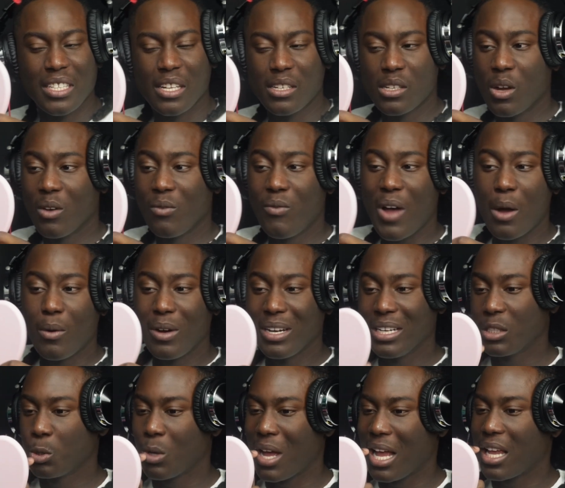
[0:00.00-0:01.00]
So if I
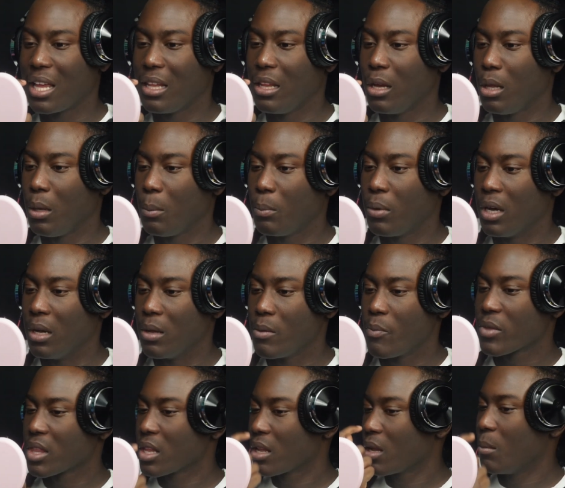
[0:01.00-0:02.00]
wanted to, I could literally put
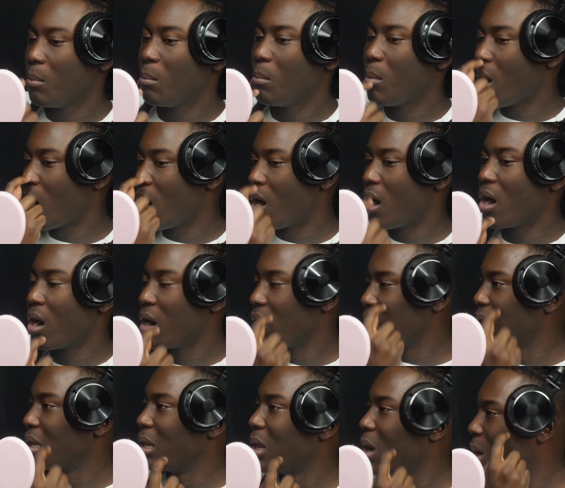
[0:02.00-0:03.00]

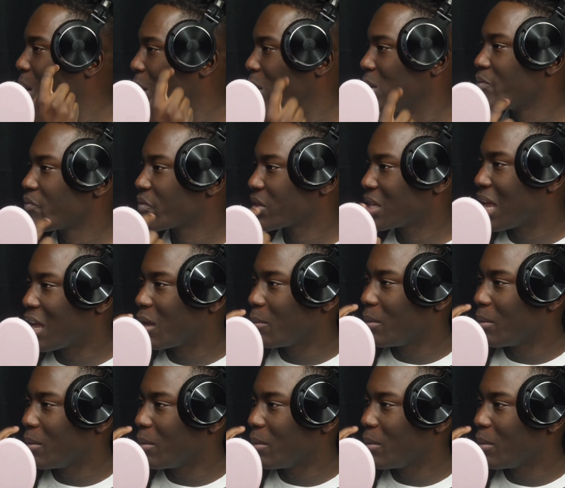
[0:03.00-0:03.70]
Marlo. Like,